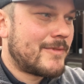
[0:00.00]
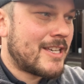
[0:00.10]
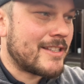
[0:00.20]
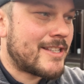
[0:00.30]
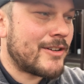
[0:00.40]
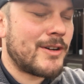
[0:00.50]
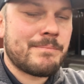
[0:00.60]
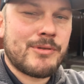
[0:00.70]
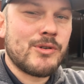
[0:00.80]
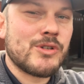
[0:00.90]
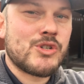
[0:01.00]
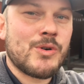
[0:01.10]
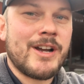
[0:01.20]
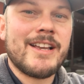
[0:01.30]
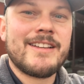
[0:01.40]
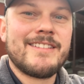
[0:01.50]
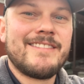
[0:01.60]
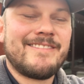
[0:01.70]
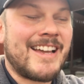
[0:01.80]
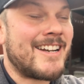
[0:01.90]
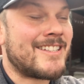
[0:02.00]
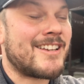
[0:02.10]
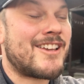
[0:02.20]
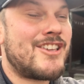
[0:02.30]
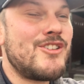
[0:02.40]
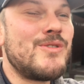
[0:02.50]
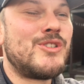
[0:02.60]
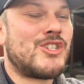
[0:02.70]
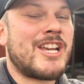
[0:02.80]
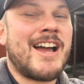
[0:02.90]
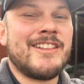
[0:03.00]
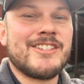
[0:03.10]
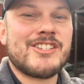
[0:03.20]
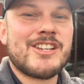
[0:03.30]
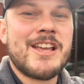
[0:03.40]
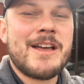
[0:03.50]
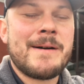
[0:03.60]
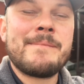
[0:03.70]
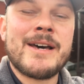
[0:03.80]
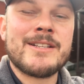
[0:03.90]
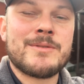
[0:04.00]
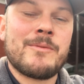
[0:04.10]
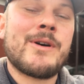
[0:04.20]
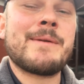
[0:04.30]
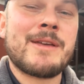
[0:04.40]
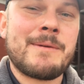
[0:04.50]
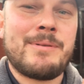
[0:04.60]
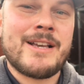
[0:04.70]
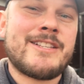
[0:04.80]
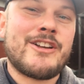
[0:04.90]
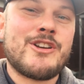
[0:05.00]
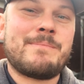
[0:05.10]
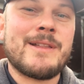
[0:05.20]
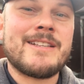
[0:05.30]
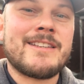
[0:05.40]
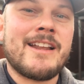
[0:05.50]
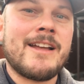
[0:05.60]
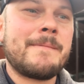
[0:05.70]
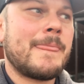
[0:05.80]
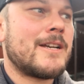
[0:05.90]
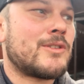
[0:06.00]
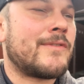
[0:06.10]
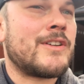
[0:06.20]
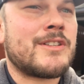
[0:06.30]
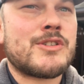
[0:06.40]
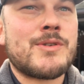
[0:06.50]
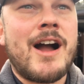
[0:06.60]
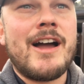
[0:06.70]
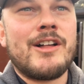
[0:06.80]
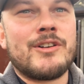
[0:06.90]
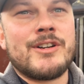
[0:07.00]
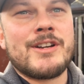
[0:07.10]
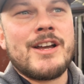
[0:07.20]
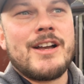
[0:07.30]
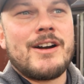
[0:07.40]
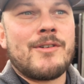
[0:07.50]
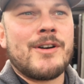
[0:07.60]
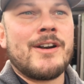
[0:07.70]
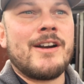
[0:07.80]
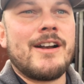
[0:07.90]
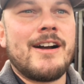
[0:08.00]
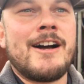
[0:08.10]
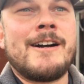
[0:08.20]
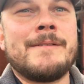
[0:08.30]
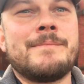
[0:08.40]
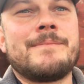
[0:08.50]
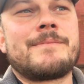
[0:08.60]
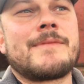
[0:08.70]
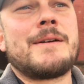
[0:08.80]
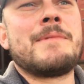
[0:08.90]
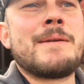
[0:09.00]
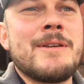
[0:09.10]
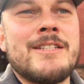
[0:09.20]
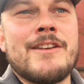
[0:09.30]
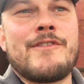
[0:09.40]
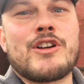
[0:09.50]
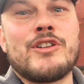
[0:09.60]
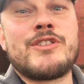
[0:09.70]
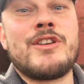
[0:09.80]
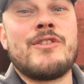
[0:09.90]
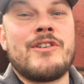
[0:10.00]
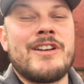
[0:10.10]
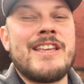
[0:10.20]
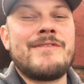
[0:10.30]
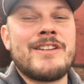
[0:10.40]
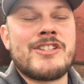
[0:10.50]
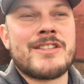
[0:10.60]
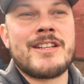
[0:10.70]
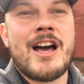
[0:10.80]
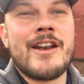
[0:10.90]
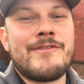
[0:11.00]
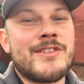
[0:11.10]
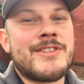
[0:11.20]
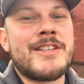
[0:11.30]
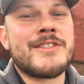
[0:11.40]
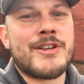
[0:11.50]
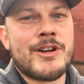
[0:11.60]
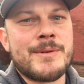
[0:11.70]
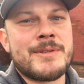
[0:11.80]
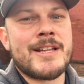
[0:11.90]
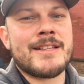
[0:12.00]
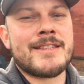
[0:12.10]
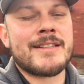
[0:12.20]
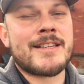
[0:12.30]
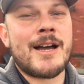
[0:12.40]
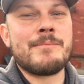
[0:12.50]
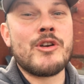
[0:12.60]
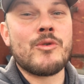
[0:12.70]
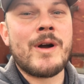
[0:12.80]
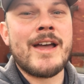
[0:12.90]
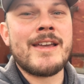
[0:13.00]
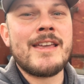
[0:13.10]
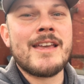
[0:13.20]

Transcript: Consider it pure joy. That is a huge challenge, but it's what I'm going to place on your plate today. So if there's a trial or maybe a difficulty, or even just an unforeseen circumstance that's come your way,